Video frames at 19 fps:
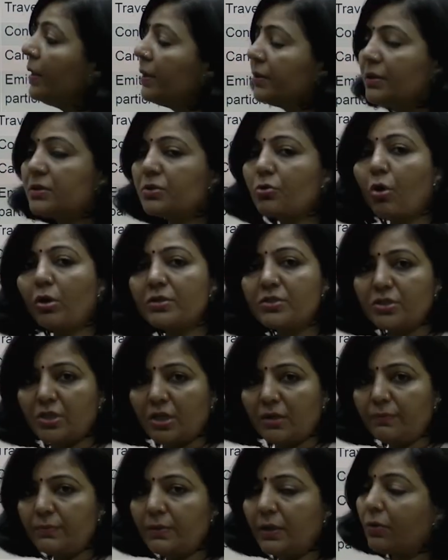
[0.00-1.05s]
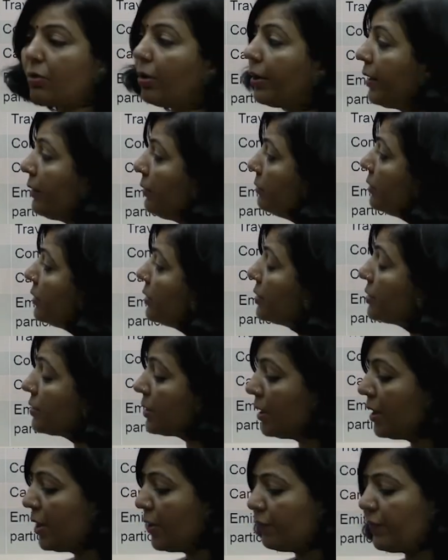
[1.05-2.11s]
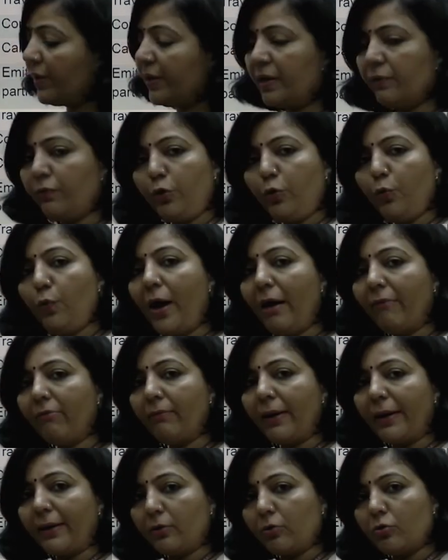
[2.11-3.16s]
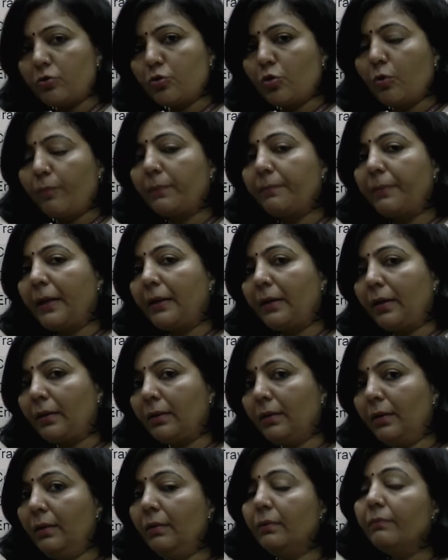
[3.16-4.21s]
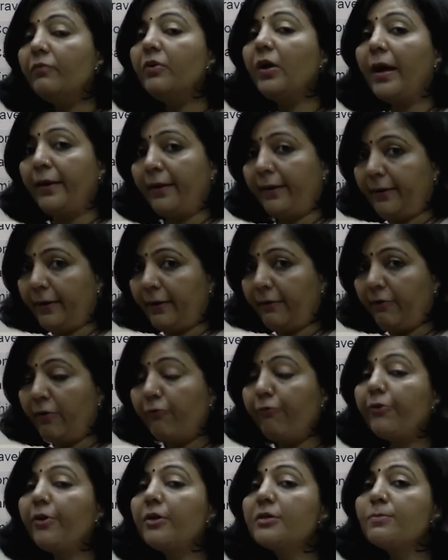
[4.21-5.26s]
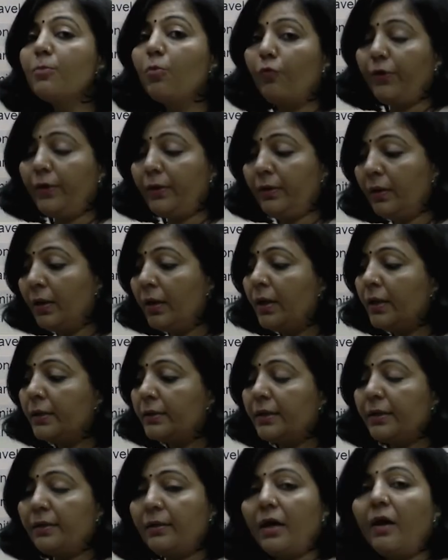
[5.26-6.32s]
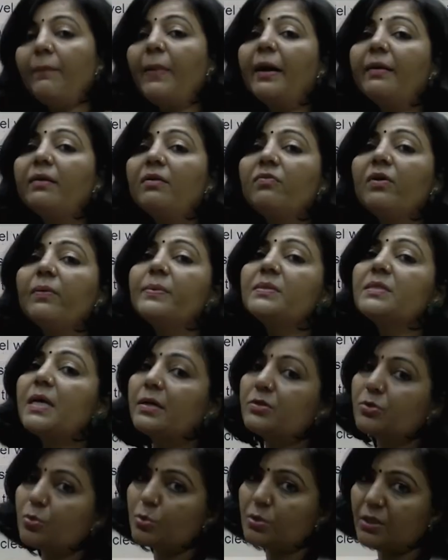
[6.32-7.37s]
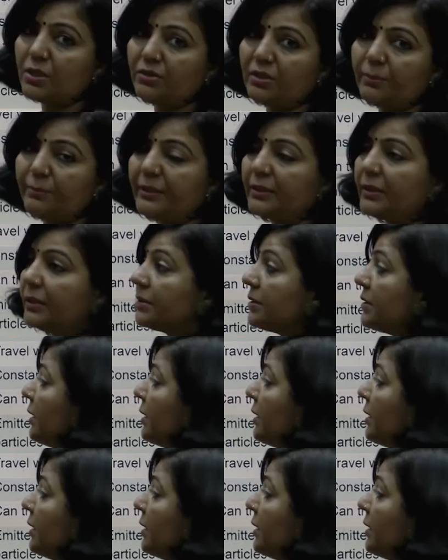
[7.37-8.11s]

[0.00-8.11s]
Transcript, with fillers: this concept according to this whenever you have a microscopic particle and it if it is moving then a matter wave is associated with it